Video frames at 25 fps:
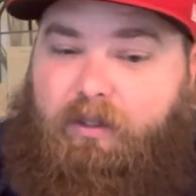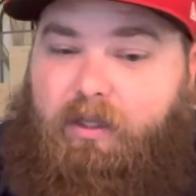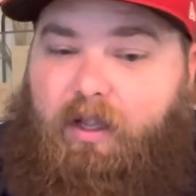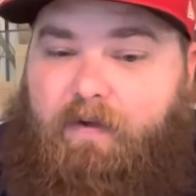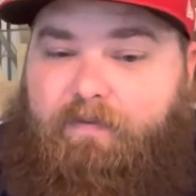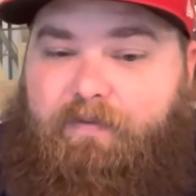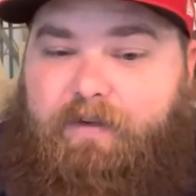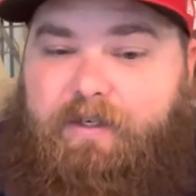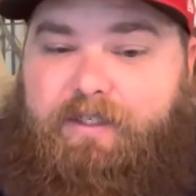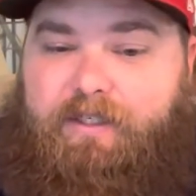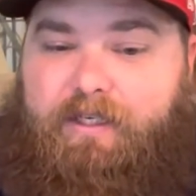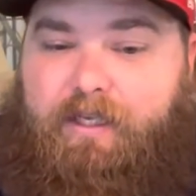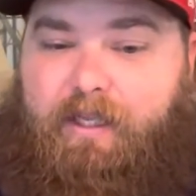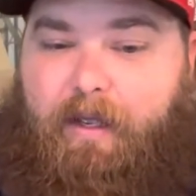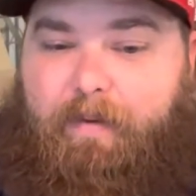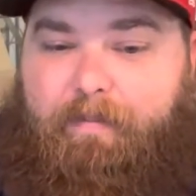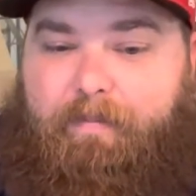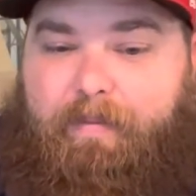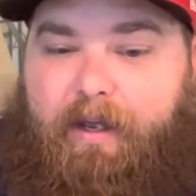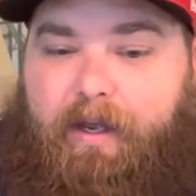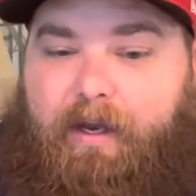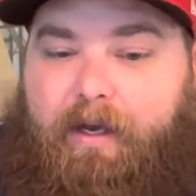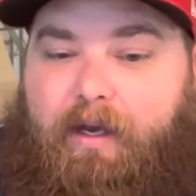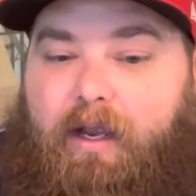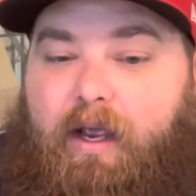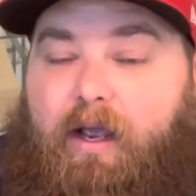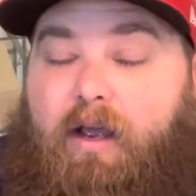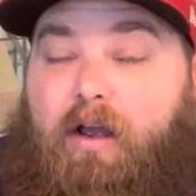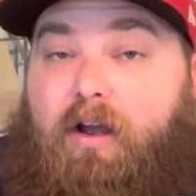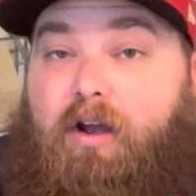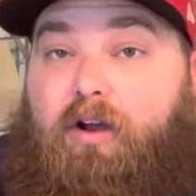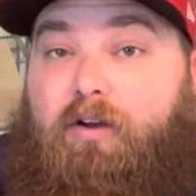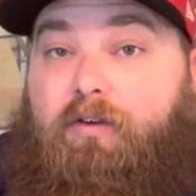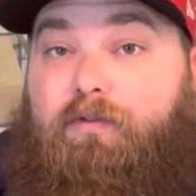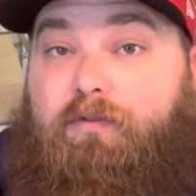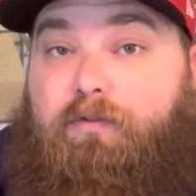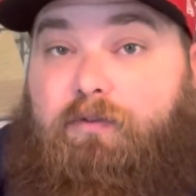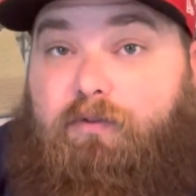Love to see that bet.
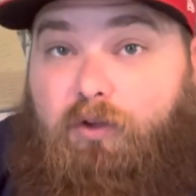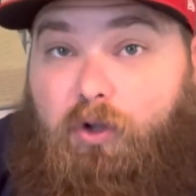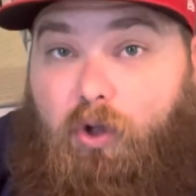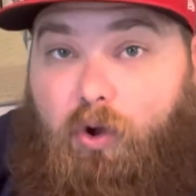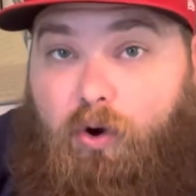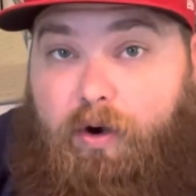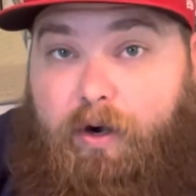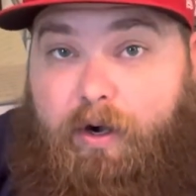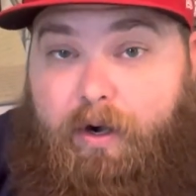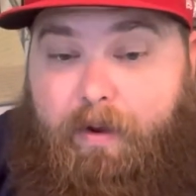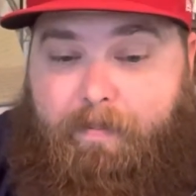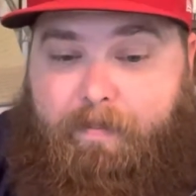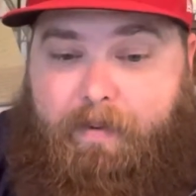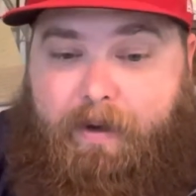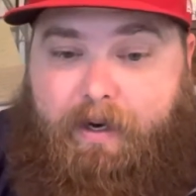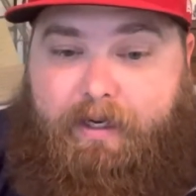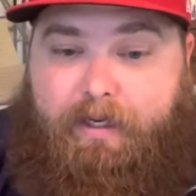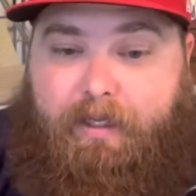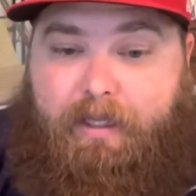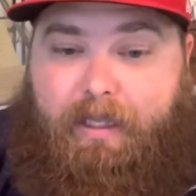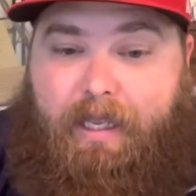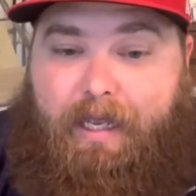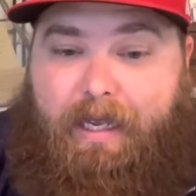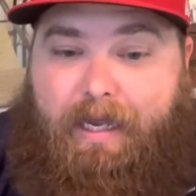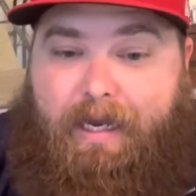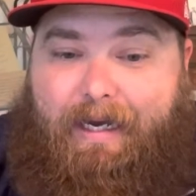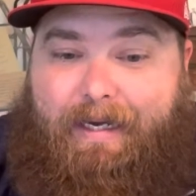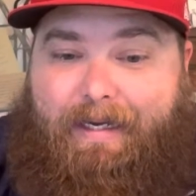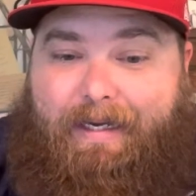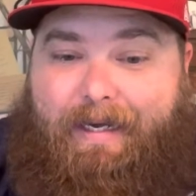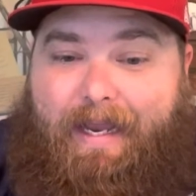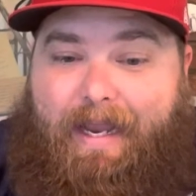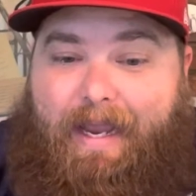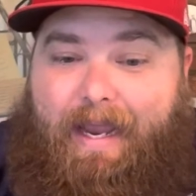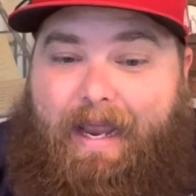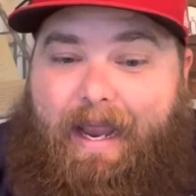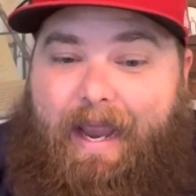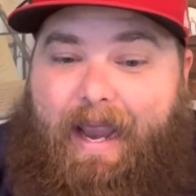Florida money line
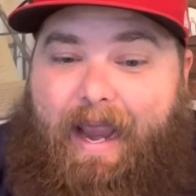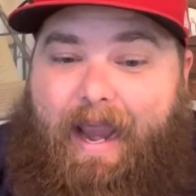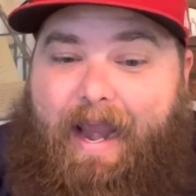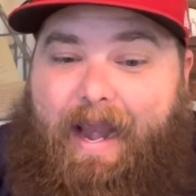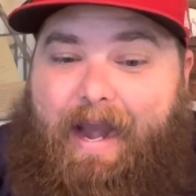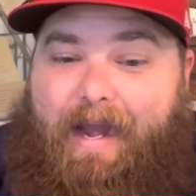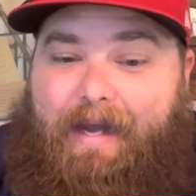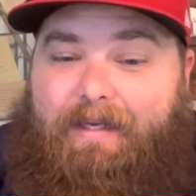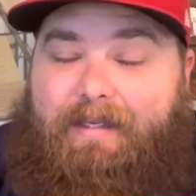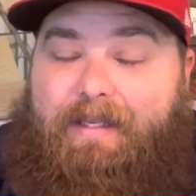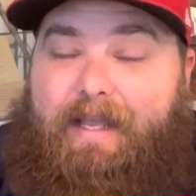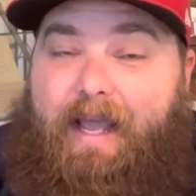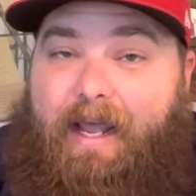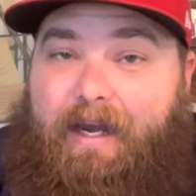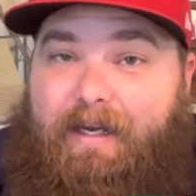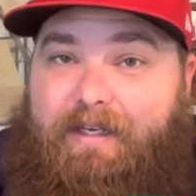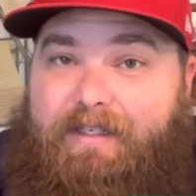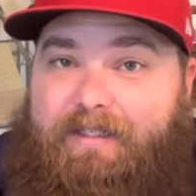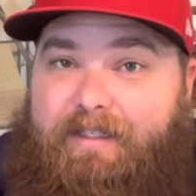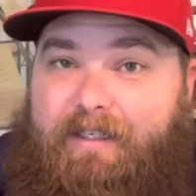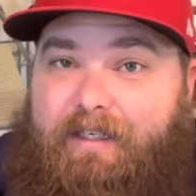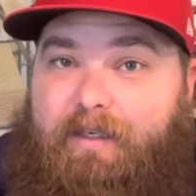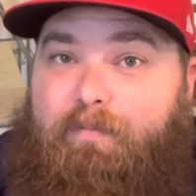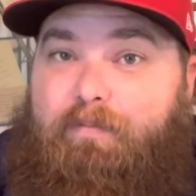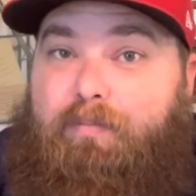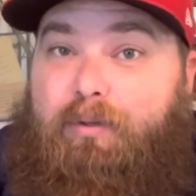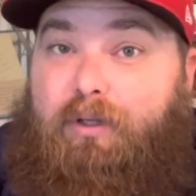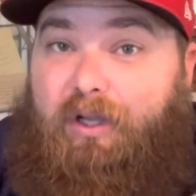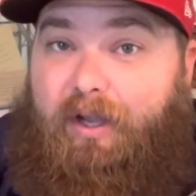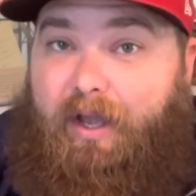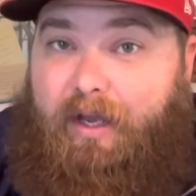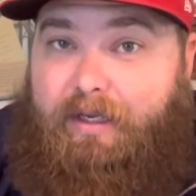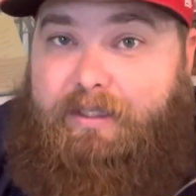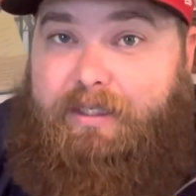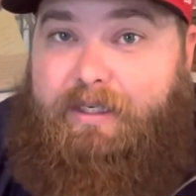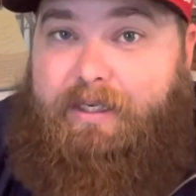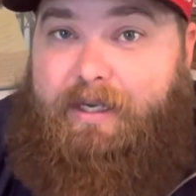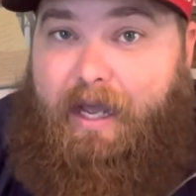and Tennessee
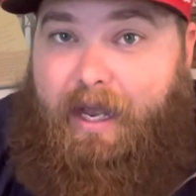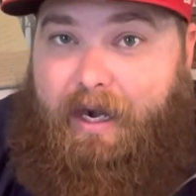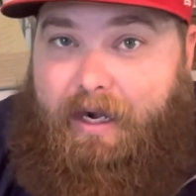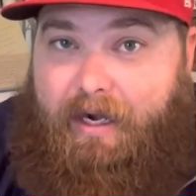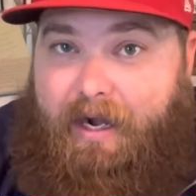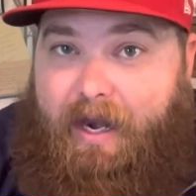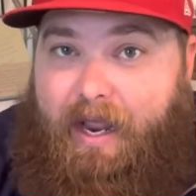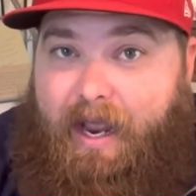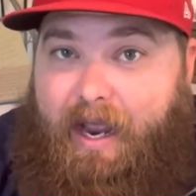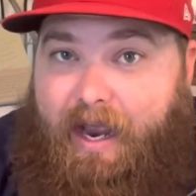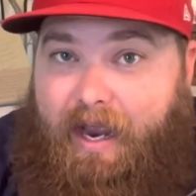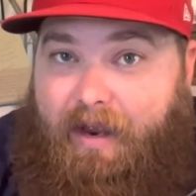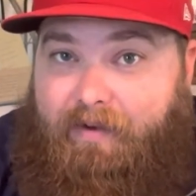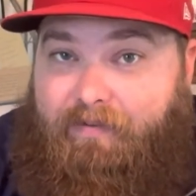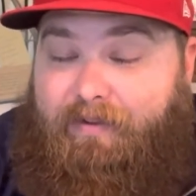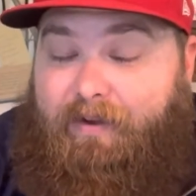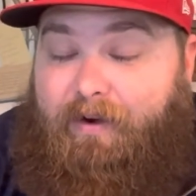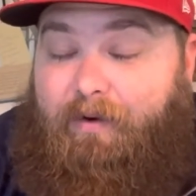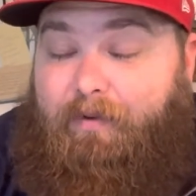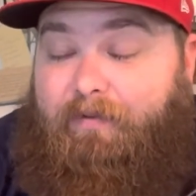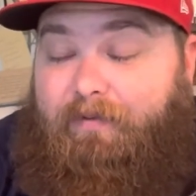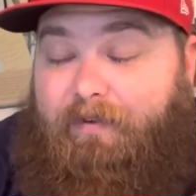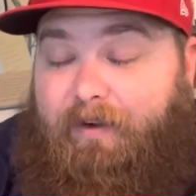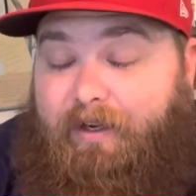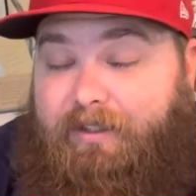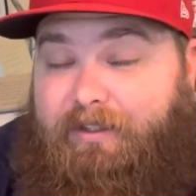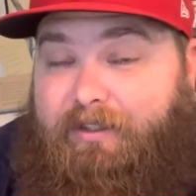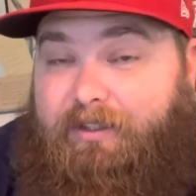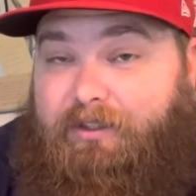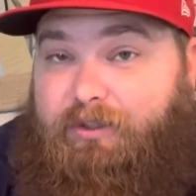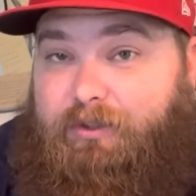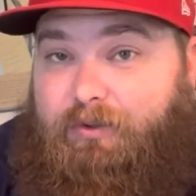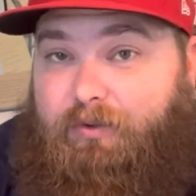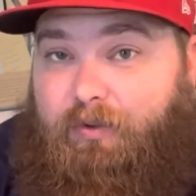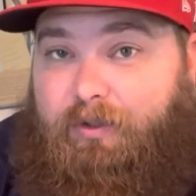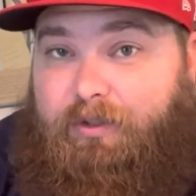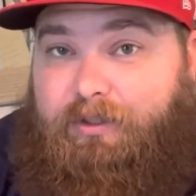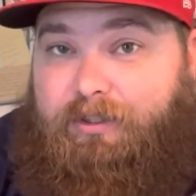plus 9.5. They're facing
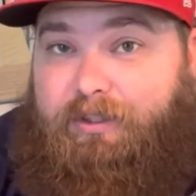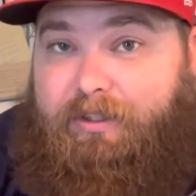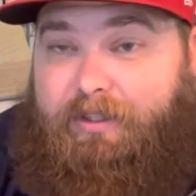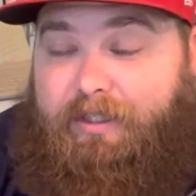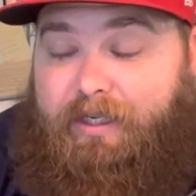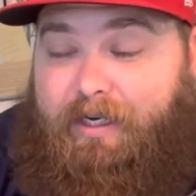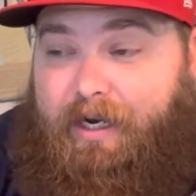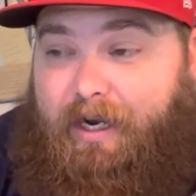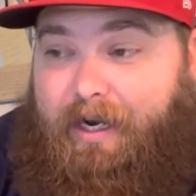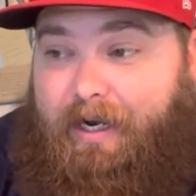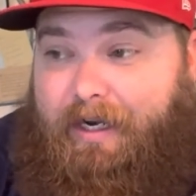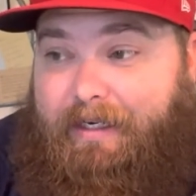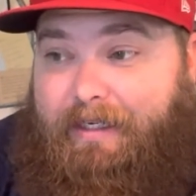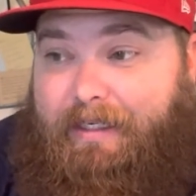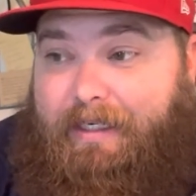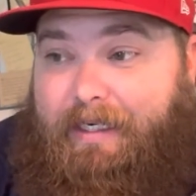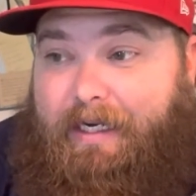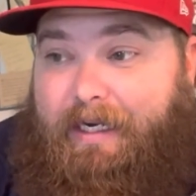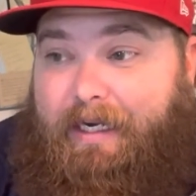Georgia today.